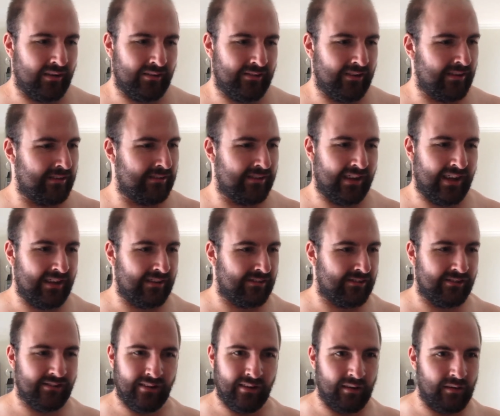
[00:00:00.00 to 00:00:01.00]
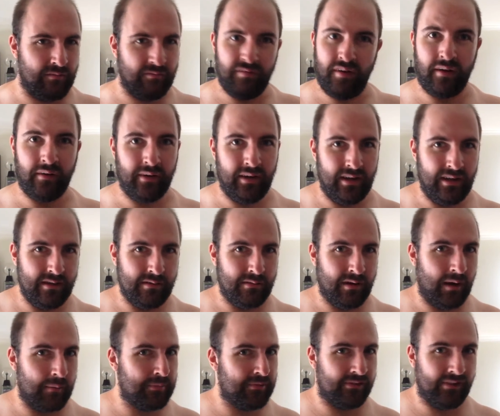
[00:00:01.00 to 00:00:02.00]
tend to get very
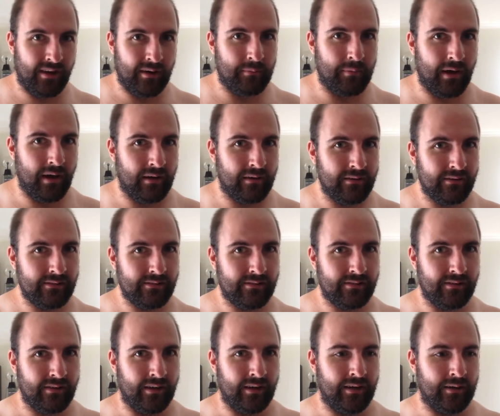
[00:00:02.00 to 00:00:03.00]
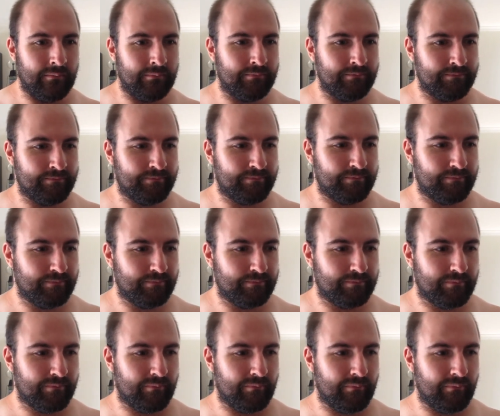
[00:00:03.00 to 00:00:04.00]
upset about it.
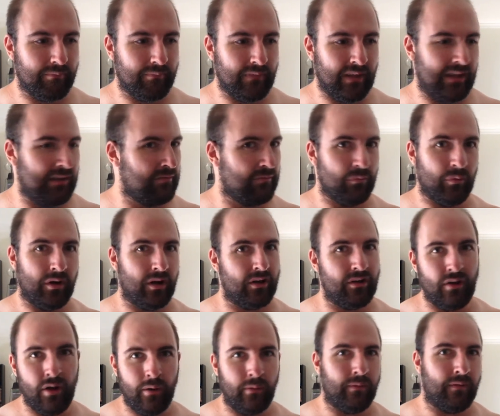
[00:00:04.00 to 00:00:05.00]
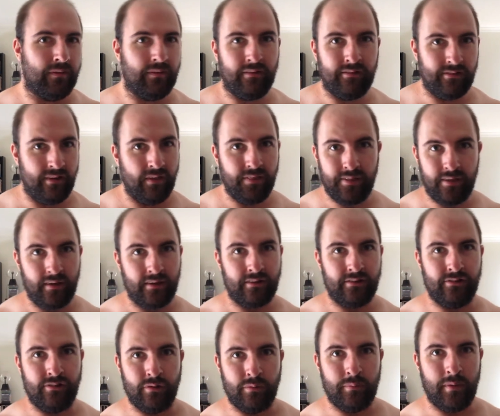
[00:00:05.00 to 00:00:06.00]
Even when I know that there's nothing I
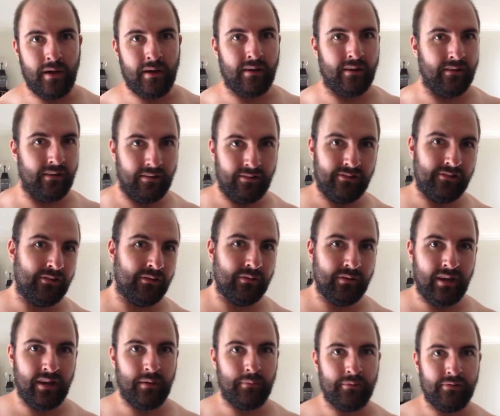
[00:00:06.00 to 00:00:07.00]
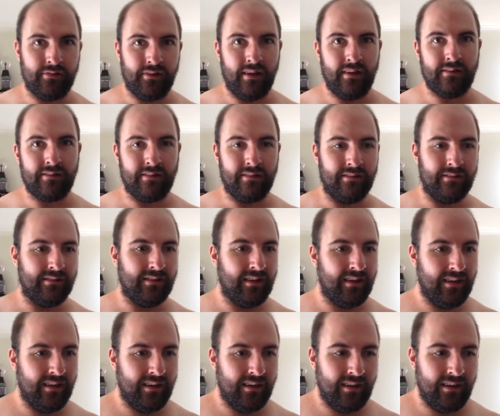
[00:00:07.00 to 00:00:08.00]
can do about it, I still get upset, and
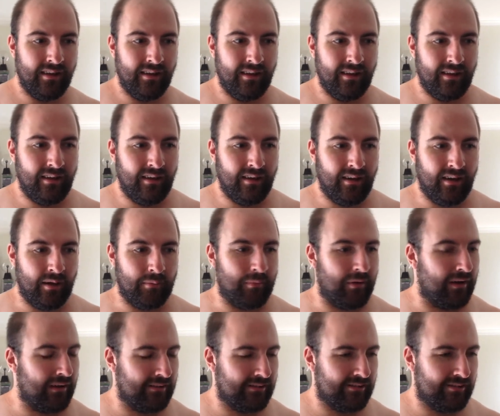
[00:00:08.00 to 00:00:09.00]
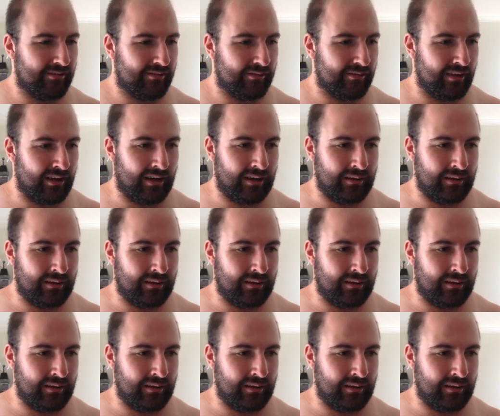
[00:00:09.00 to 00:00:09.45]
I might